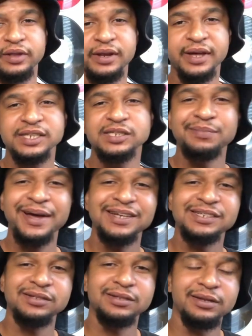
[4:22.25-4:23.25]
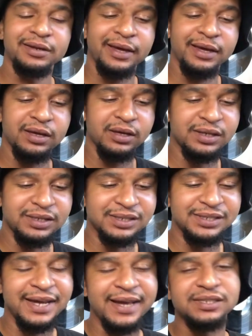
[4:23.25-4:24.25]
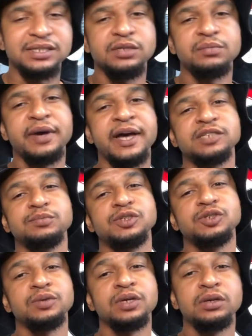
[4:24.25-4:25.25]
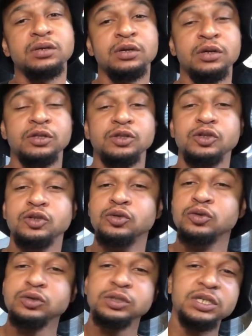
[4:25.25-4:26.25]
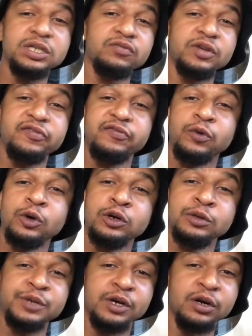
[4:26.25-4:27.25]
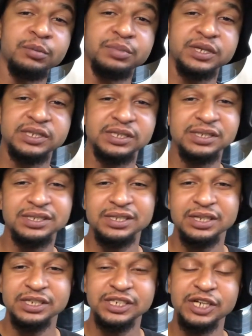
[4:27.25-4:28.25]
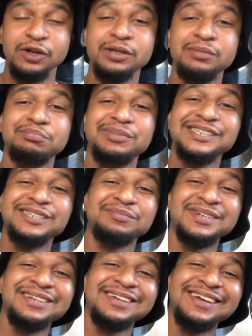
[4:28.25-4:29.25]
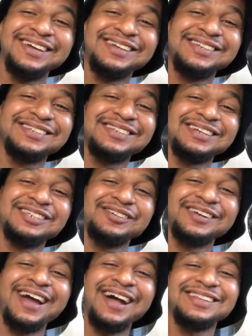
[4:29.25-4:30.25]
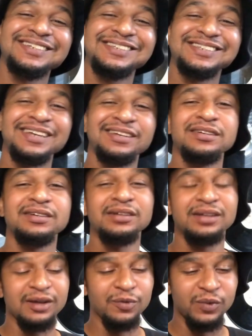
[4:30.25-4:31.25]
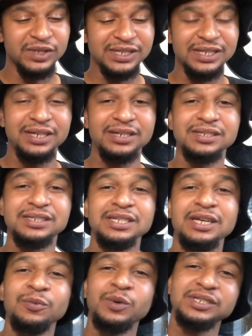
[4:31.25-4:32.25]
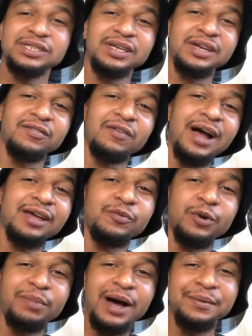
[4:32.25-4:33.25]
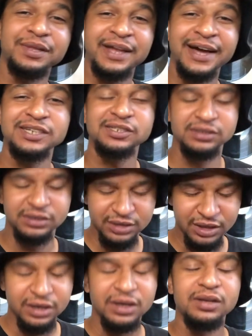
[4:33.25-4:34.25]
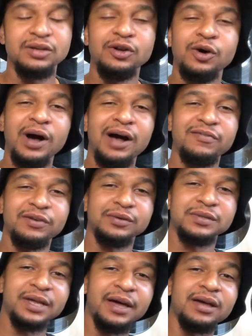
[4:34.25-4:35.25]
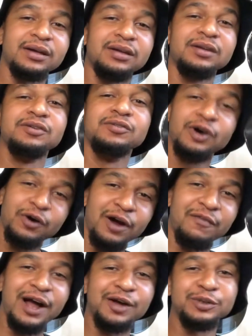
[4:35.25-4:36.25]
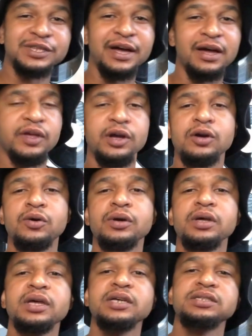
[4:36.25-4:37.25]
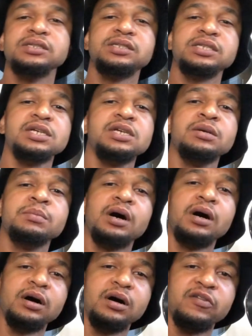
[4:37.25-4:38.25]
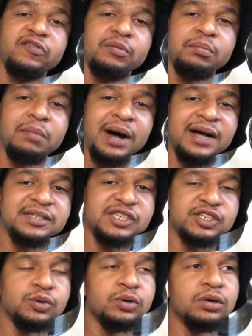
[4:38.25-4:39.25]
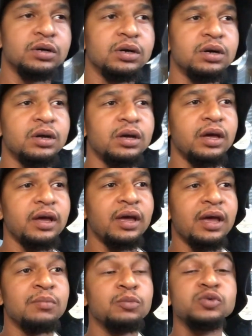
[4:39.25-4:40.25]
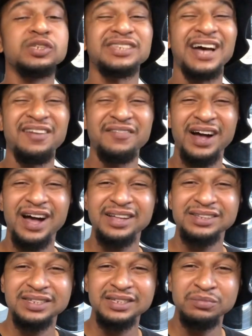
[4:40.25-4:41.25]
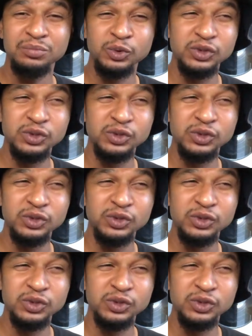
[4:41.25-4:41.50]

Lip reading: The next match of the night is a tag team match between the newly reformed Hurt Business, Shelton Benjamin, and Cedric Alexander. Once again, a team, once again, rocking with Bobby Lashley. You know I rock with that. You know I rock with that. They are going against the team of Mansoor and Mustafa Ali.